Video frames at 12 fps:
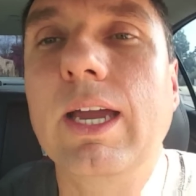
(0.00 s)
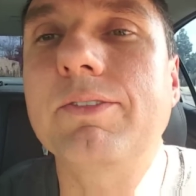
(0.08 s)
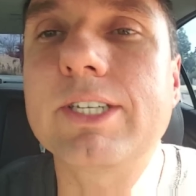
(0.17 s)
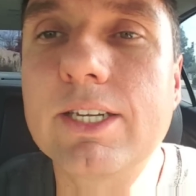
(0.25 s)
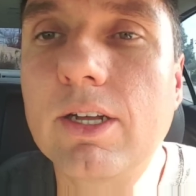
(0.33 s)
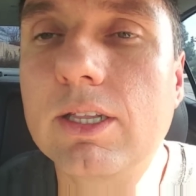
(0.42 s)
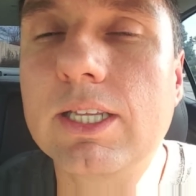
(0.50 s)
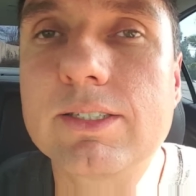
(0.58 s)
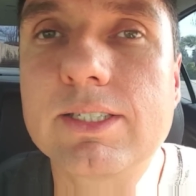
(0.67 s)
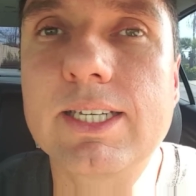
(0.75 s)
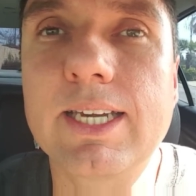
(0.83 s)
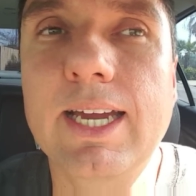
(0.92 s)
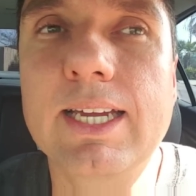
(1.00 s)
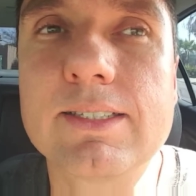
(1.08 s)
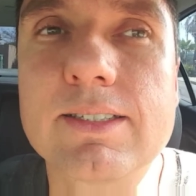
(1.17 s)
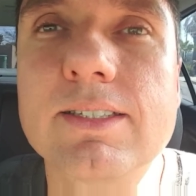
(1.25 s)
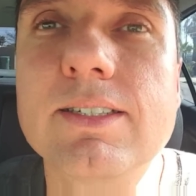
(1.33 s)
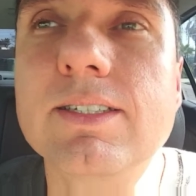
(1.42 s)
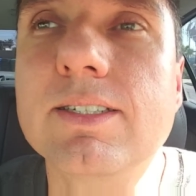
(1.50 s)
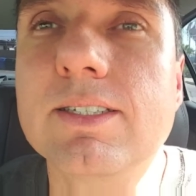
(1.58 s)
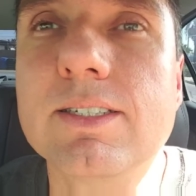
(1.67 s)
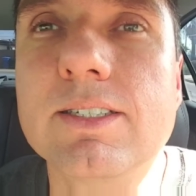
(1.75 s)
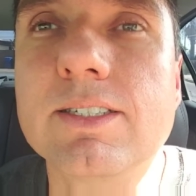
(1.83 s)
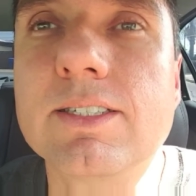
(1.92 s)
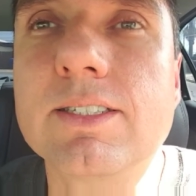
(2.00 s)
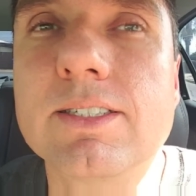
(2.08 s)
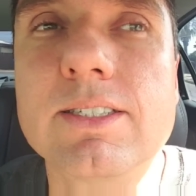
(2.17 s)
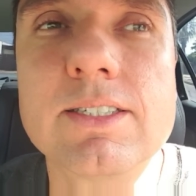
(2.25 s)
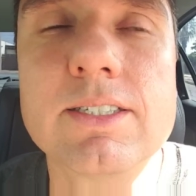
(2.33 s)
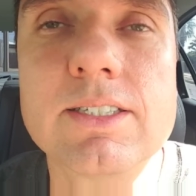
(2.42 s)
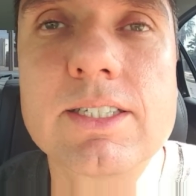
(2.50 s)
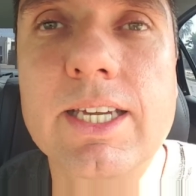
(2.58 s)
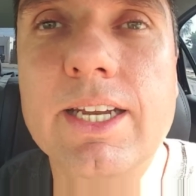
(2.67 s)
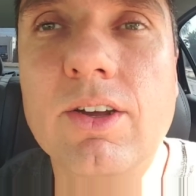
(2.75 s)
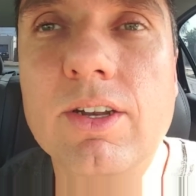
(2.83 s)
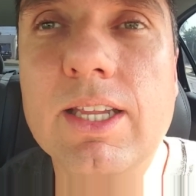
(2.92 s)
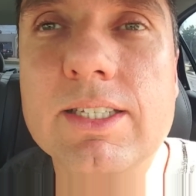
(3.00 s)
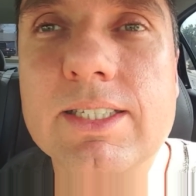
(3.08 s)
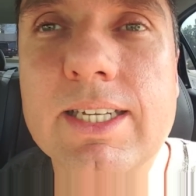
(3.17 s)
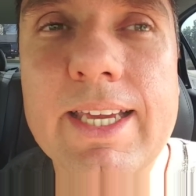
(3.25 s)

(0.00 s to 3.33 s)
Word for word: I have to get on listing, guys. Get on listing.